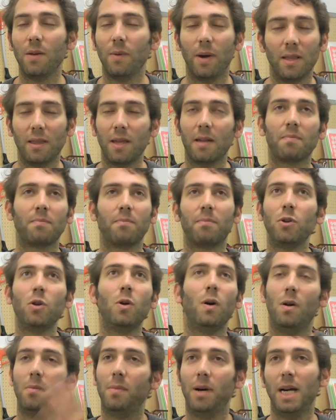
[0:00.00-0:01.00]
Anyway, that
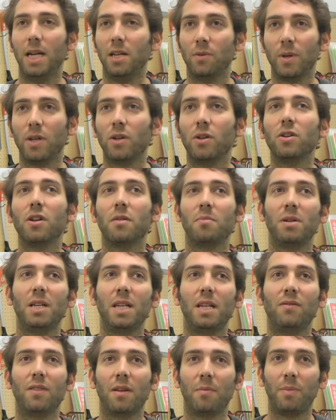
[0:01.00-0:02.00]
blew our mind. We could not
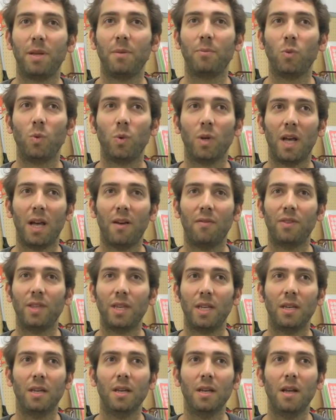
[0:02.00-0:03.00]
believe that people would
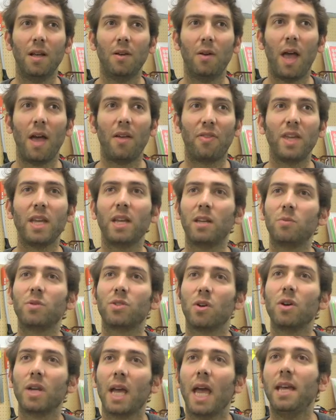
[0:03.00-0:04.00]
think it
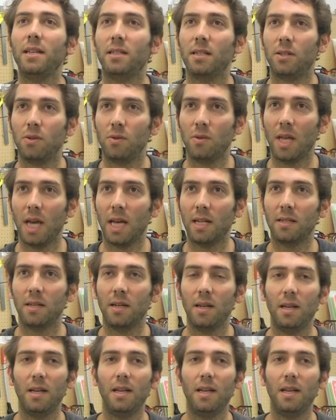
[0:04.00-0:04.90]
was okay to do that.